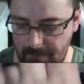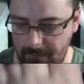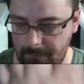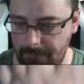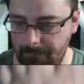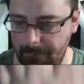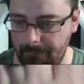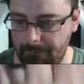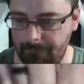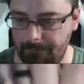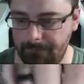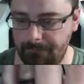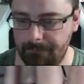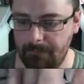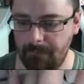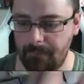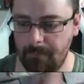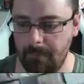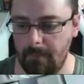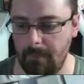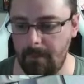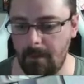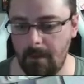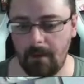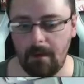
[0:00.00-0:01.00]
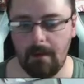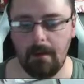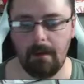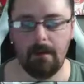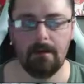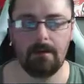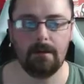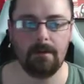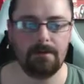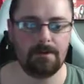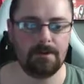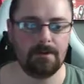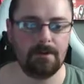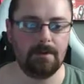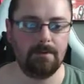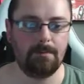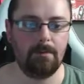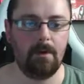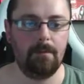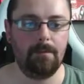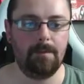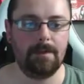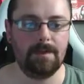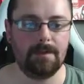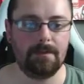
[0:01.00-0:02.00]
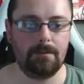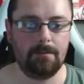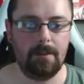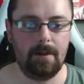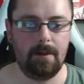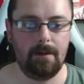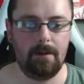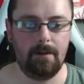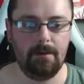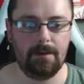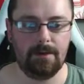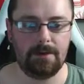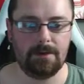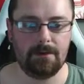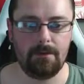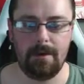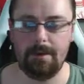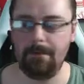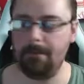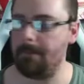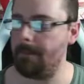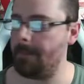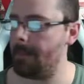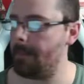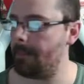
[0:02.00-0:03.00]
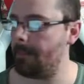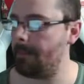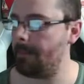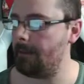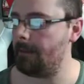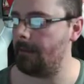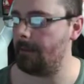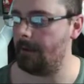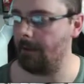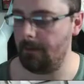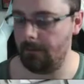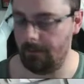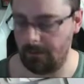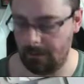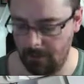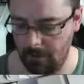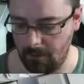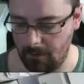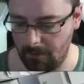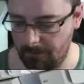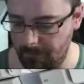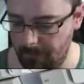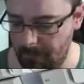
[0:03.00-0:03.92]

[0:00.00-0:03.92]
I'm just going to pop this on my other screen. There we go.